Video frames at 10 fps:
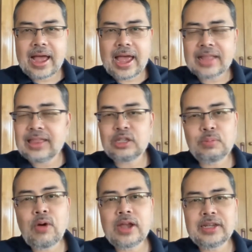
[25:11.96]
at this
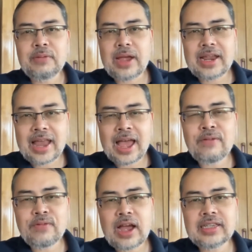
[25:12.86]
point in my
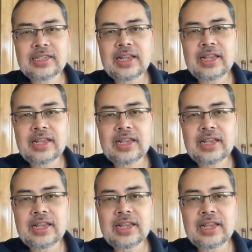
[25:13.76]
life, I still haven't
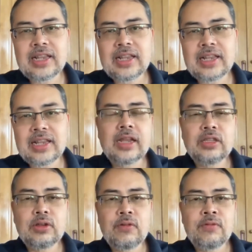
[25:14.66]
found the right
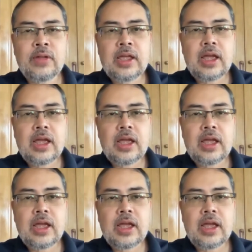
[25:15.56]
balance of